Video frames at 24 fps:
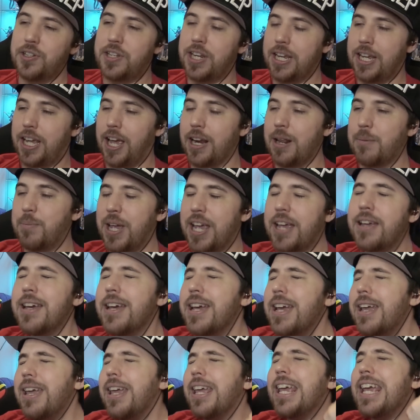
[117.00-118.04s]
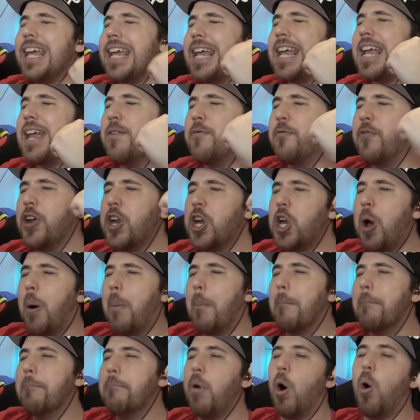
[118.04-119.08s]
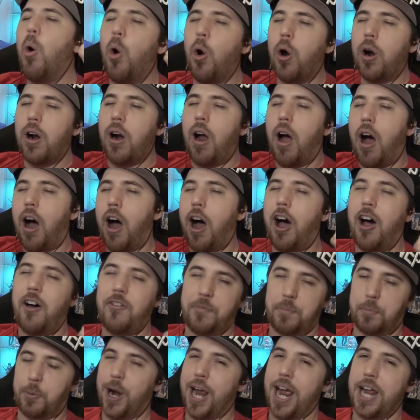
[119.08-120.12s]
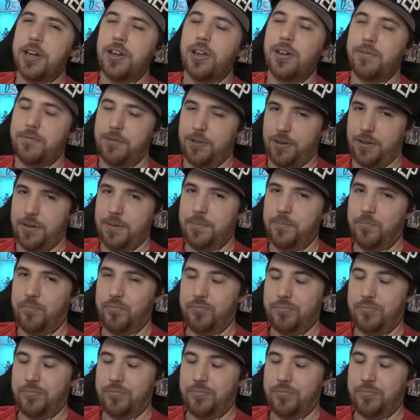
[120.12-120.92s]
There's gonna be even more off-brand of her.